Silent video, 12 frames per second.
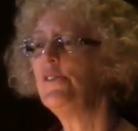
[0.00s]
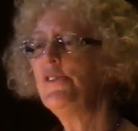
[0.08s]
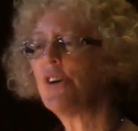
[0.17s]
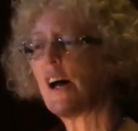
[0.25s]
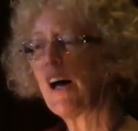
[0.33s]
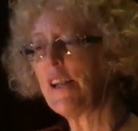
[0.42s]

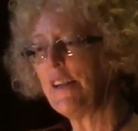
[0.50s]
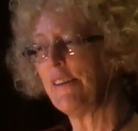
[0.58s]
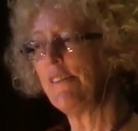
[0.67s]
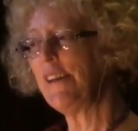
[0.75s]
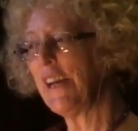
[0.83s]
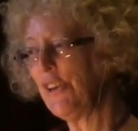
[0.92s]
John
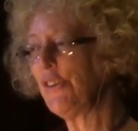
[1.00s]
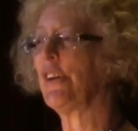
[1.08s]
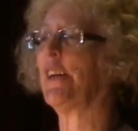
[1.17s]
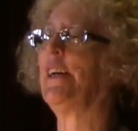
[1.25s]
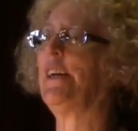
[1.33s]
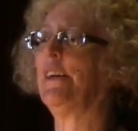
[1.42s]

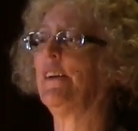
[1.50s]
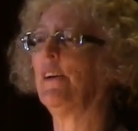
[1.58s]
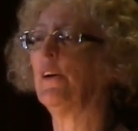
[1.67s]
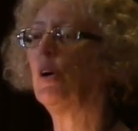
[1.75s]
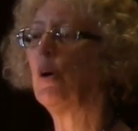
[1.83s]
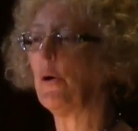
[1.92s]
intentionally
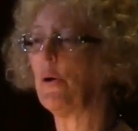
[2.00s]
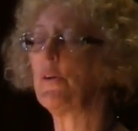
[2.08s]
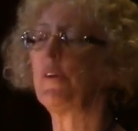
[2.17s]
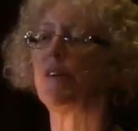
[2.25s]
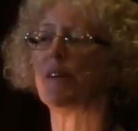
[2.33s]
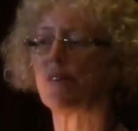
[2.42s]

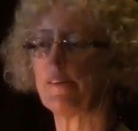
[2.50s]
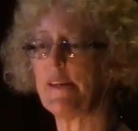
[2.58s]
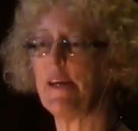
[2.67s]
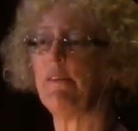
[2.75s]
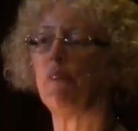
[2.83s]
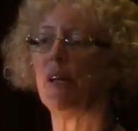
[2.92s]
holds this
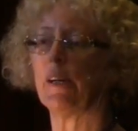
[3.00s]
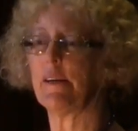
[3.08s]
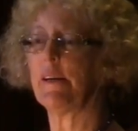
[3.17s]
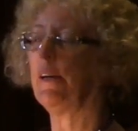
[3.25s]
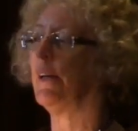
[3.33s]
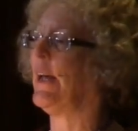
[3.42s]

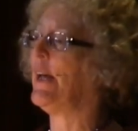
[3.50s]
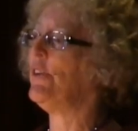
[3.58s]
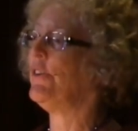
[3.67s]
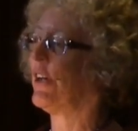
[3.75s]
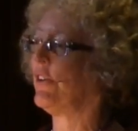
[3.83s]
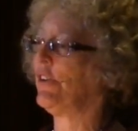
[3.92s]
saving and
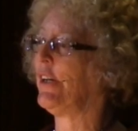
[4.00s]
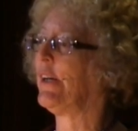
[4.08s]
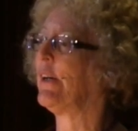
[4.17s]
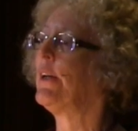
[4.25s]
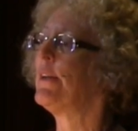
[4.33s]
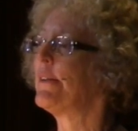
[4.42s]

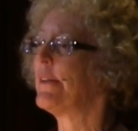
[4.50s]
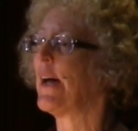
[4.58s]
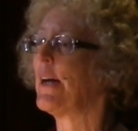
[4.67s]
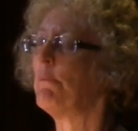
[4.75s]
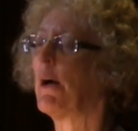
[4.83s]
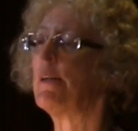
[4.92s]
judging
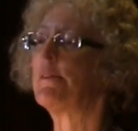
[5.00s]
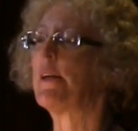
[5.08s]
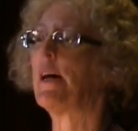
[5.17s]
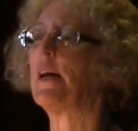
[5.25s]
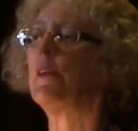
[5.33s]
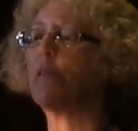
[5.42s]
side by
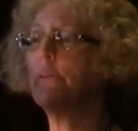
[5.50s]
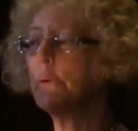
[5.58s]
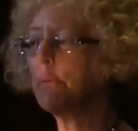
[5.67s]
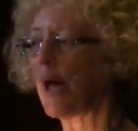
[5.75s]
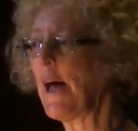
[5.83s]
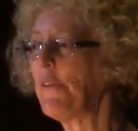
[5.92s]
side
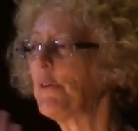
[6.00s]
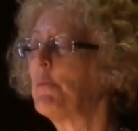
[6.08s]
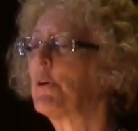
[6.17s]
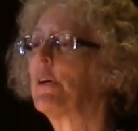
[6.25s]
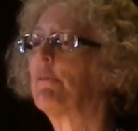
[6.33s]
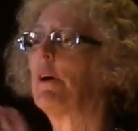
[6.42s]
throughout the
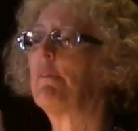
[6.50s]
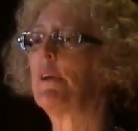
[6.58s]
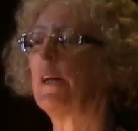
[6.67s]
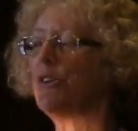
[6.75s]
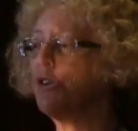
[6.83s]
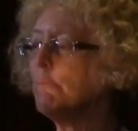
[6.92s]
book of
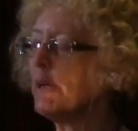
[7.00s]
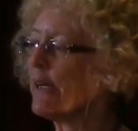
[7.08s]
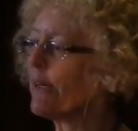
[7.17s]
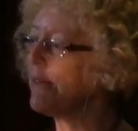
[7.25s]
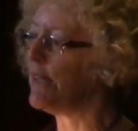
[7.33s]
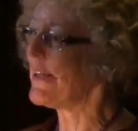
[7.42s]
Revelation
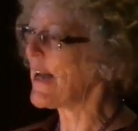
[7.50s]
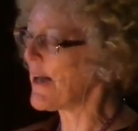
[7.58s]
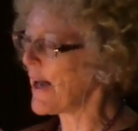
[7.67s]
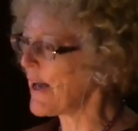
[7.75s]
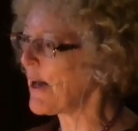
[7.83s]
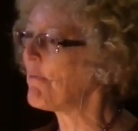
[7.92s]
because
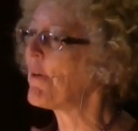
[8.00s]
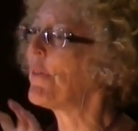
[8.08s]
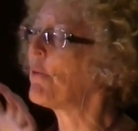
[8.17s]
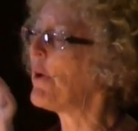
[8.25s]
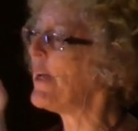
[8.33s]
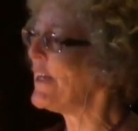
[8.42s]
of
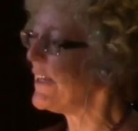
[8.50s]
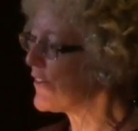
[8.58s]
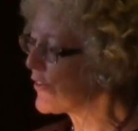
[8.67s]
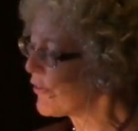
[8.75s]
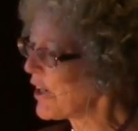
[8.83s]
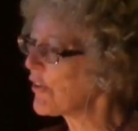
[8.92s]
the way he
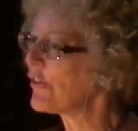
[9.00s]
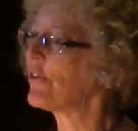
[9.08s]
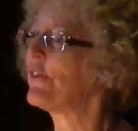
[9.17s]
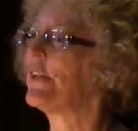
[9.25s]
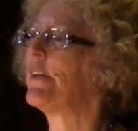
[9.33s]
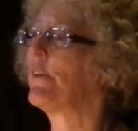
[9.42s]

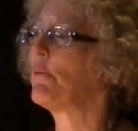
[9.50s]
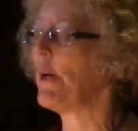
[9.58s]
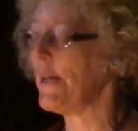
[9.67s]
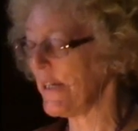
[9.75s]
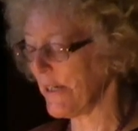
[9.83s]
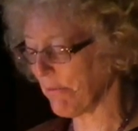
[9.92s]
structures it, the
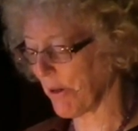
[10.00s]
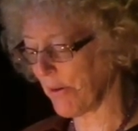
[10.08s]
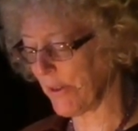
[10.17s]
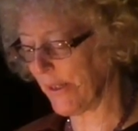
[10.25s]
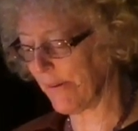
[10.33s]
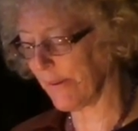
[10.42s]
way he
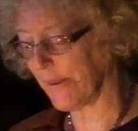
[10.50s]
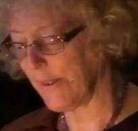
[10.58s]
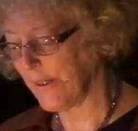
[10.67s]
wrote it.